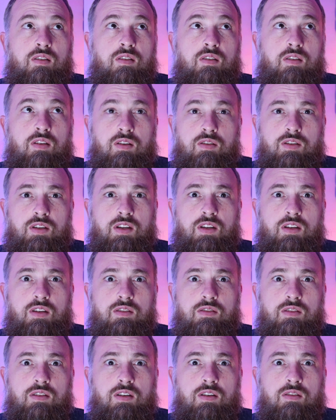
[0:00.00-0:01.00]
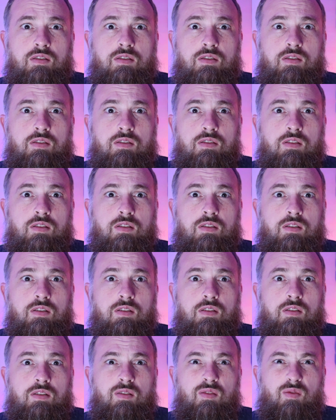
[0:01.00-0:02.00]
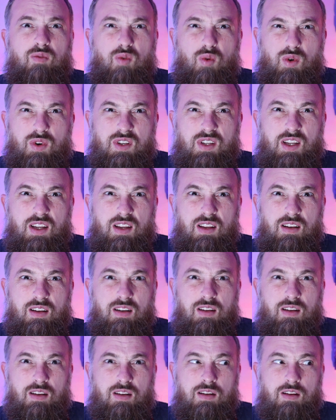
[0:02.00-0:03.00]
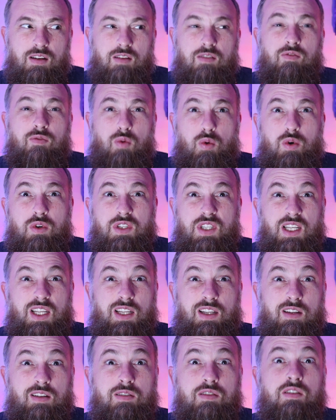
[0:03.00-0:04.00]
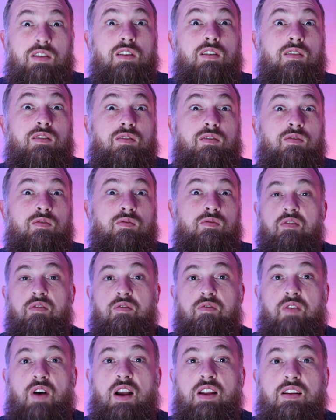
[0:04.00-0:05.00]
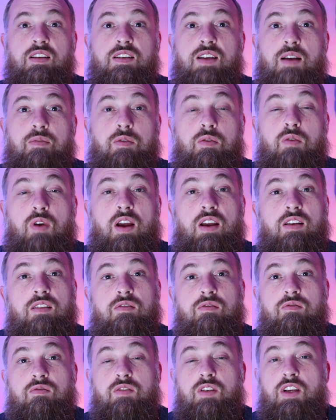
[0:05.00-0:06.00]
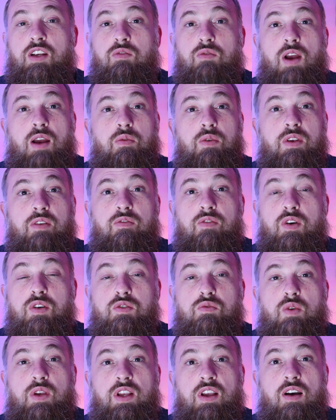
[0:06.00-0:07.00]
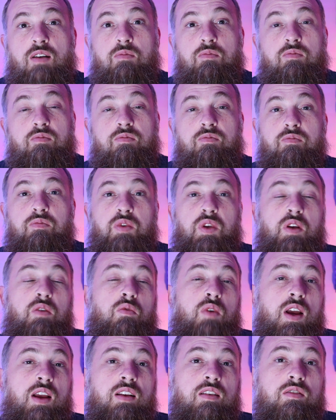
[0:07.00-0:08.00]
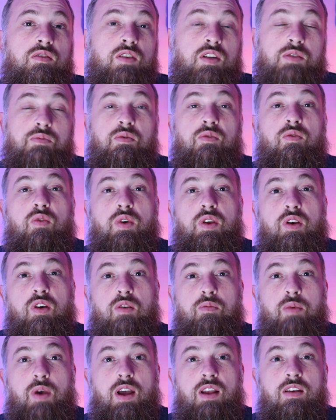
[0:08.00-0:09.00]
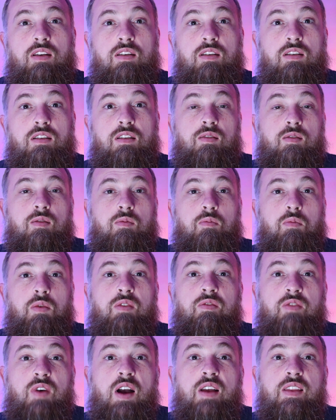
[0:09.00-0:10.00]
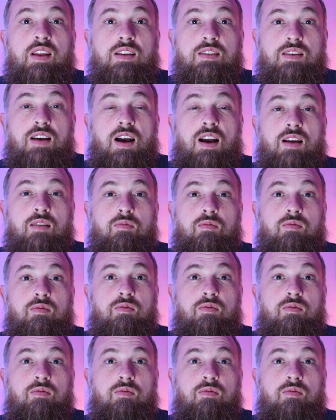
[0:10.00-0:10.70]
13 years ago, 14 years ago. Find a time to write. You can write when you first wake up. You can write just before you go to bed. But find that time